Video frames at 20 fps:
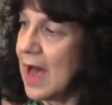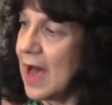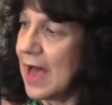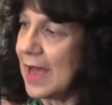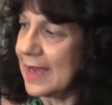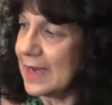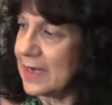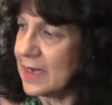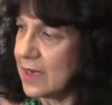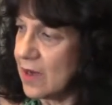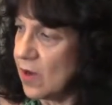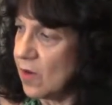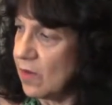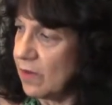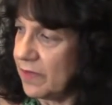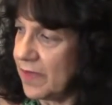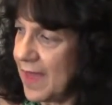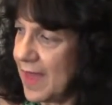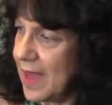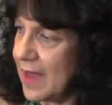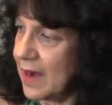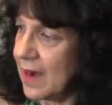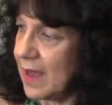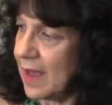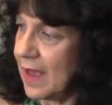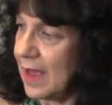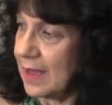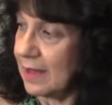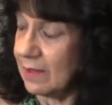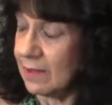I know that
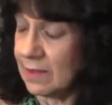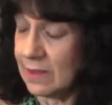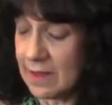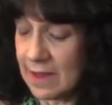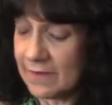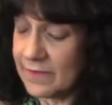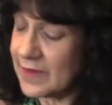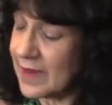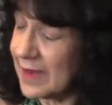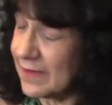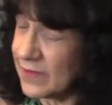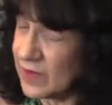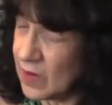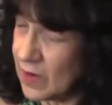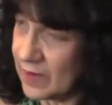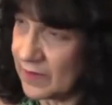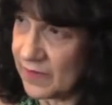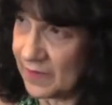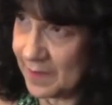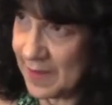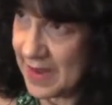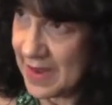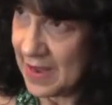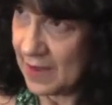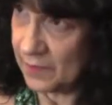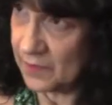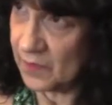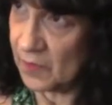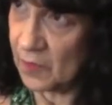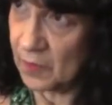I love to have dogs in my
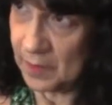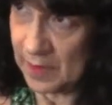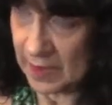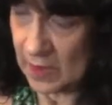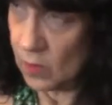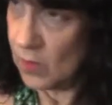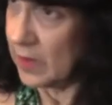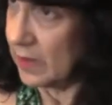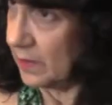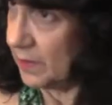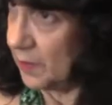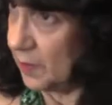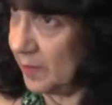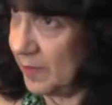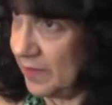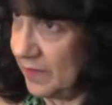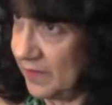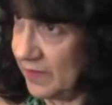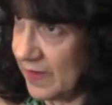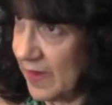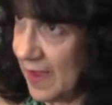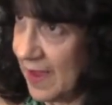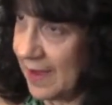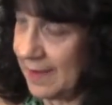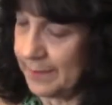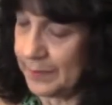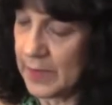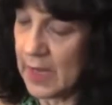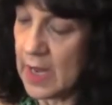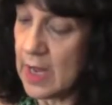household, but I want a little bit of
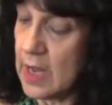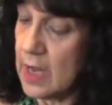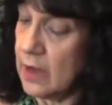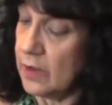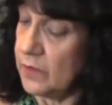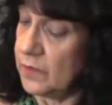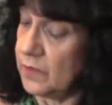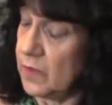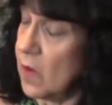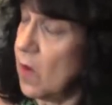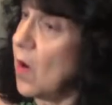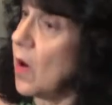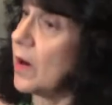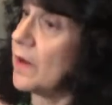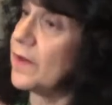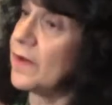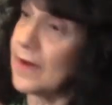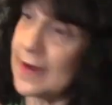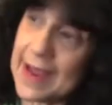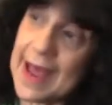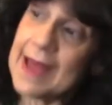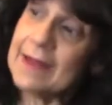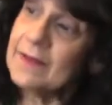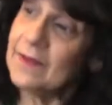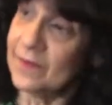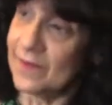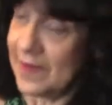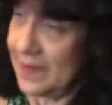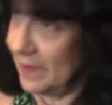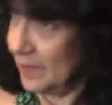time. So are there
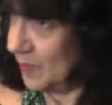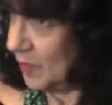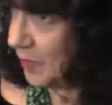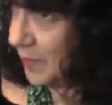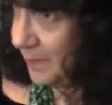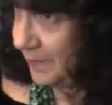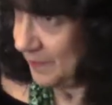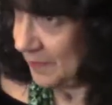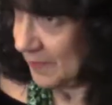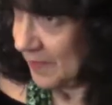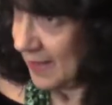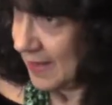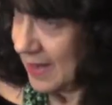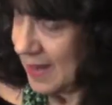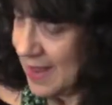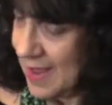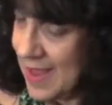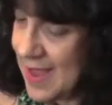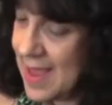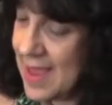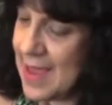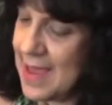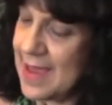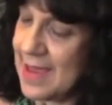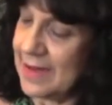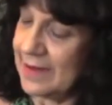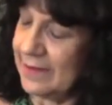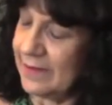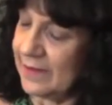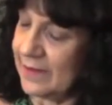cats available?
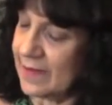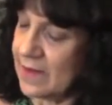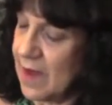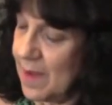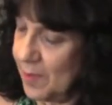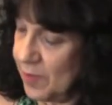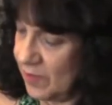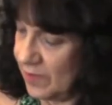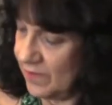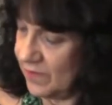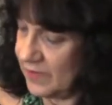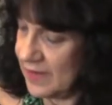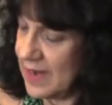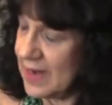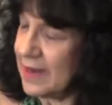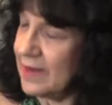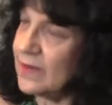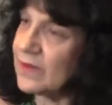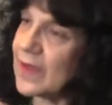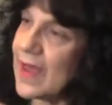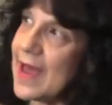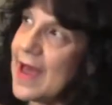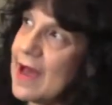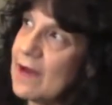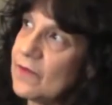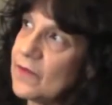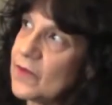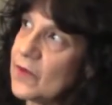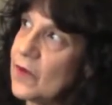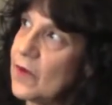And a couple of days
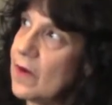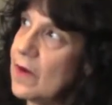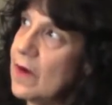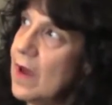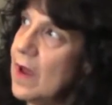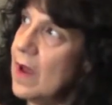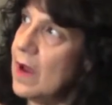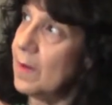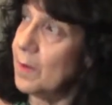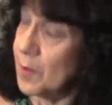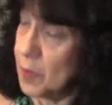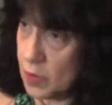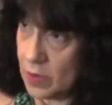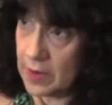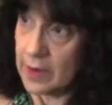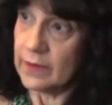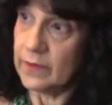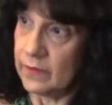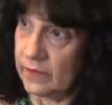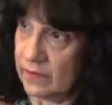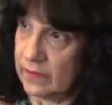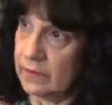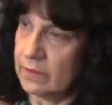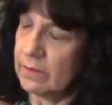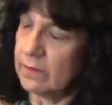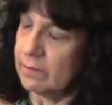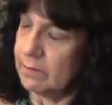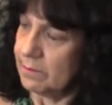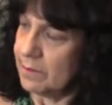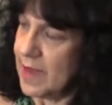after Boris
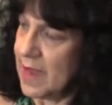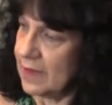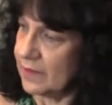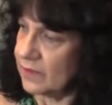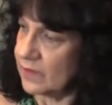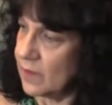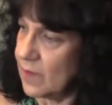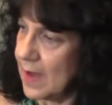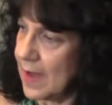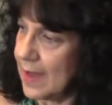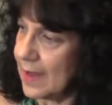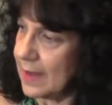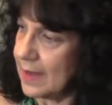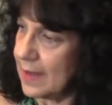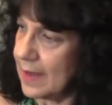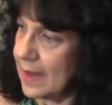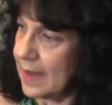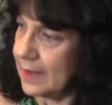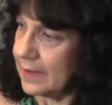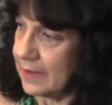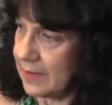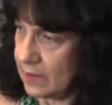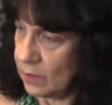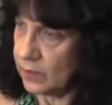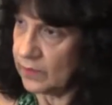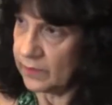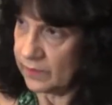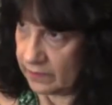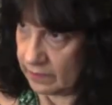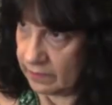passed away, and he
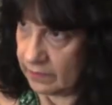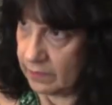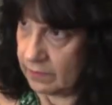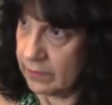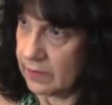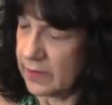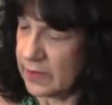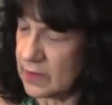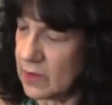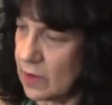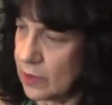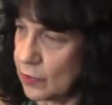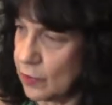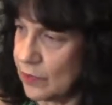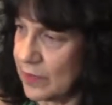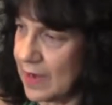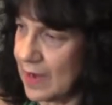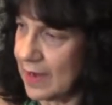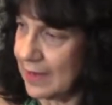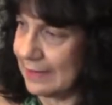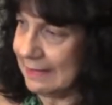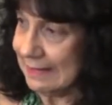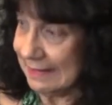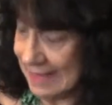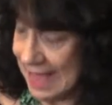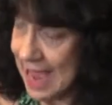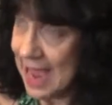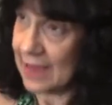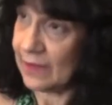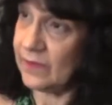was the dog who died
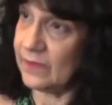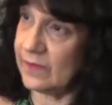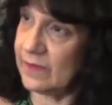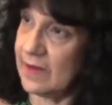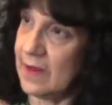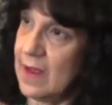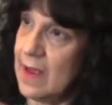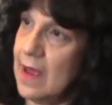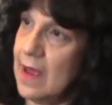last,